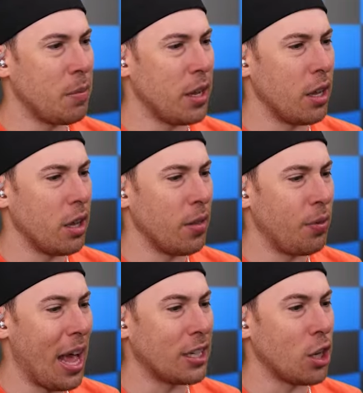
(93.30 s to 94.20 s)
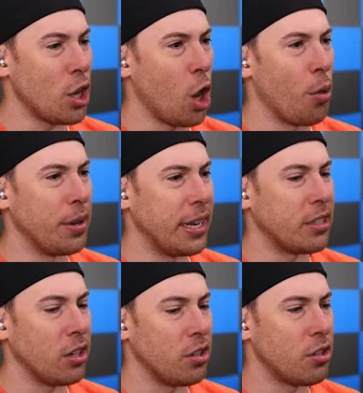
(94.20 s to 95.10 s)
be that's gonna go the
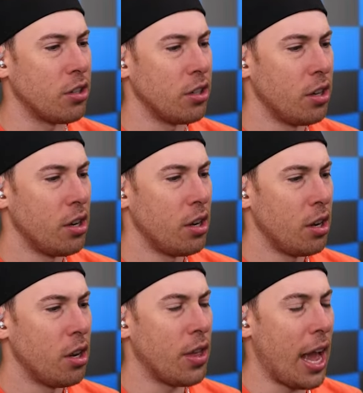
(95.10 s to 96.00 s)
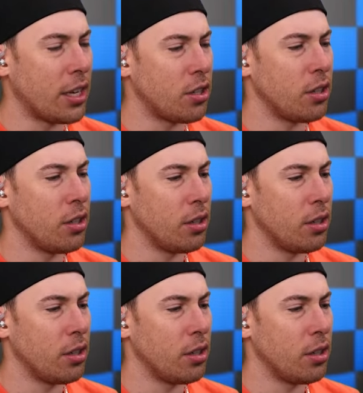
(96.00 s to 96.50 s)
distance. That's